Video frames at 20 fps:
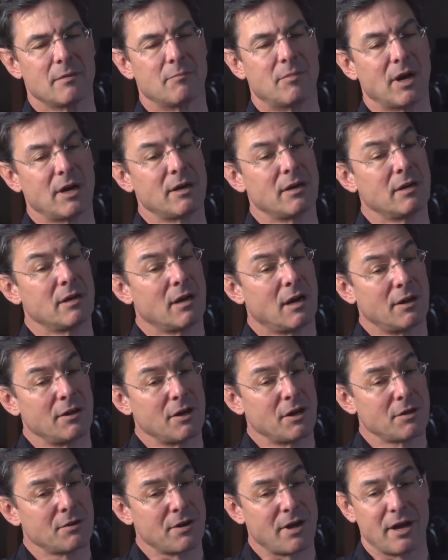But on the
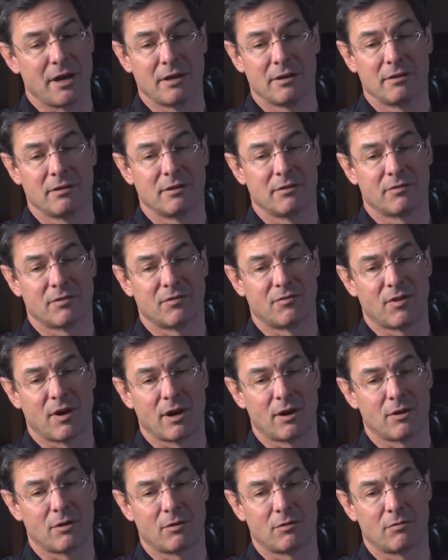other hand, if the
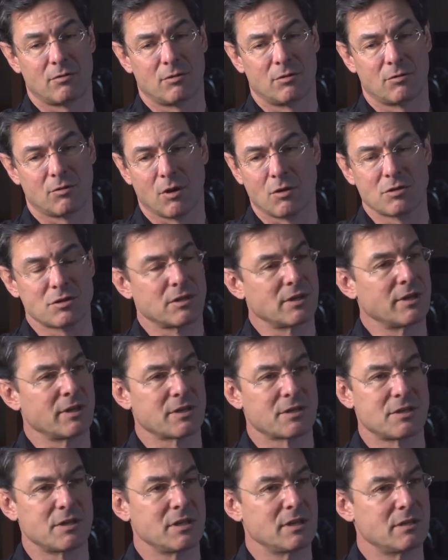fire grossly
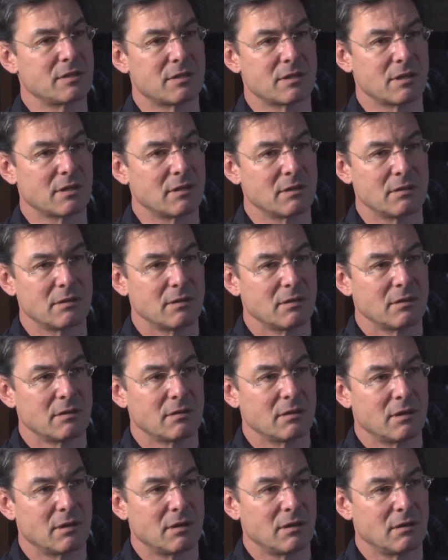exceeds the
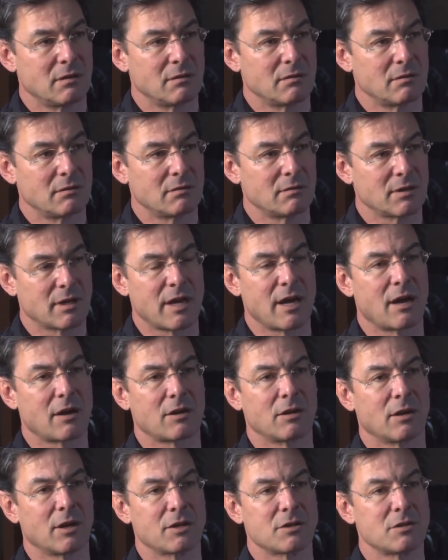
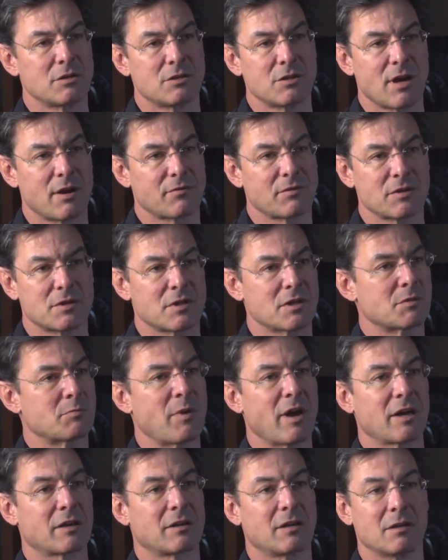calculations, you have to
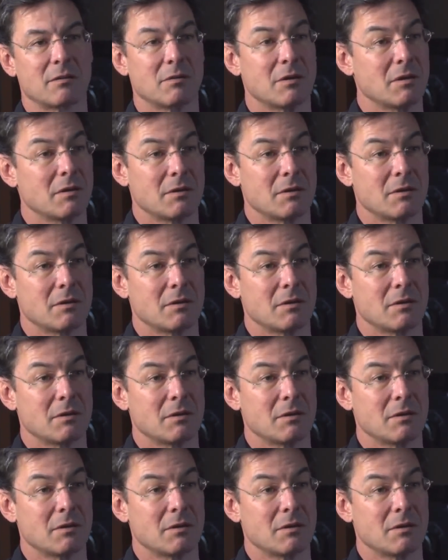suspect that